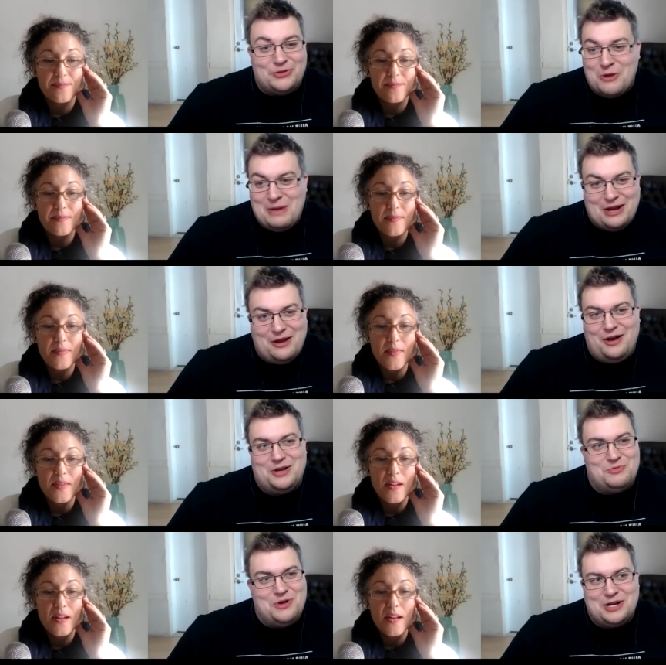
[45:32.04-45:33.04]
Speaker 1: no amount of
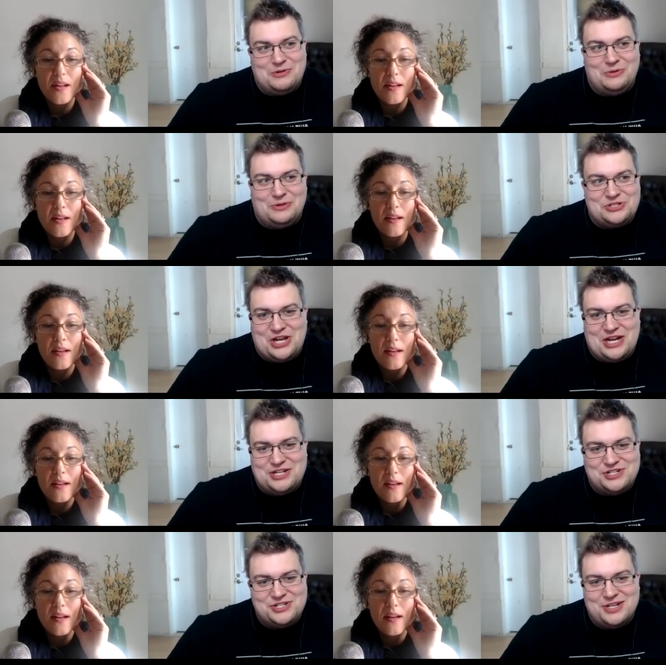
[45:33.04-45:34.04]
hard work will change